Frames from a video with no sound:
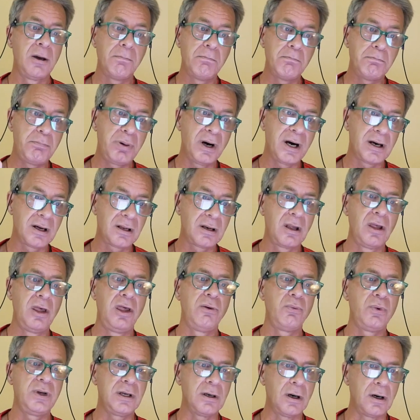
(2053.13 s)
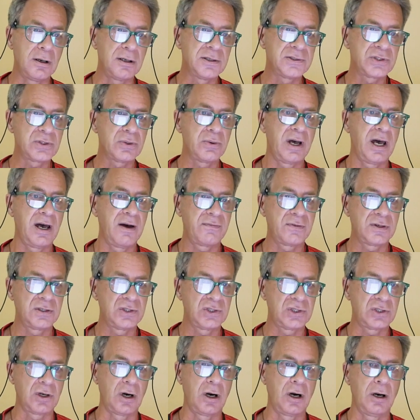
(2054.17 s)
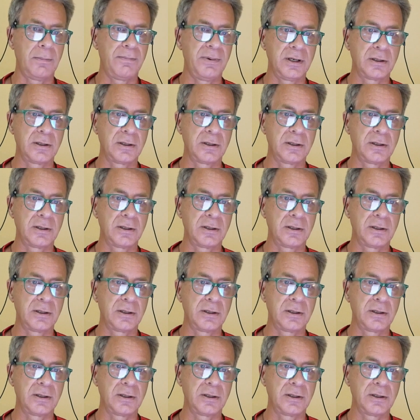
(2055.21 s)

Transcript: But we also have to stop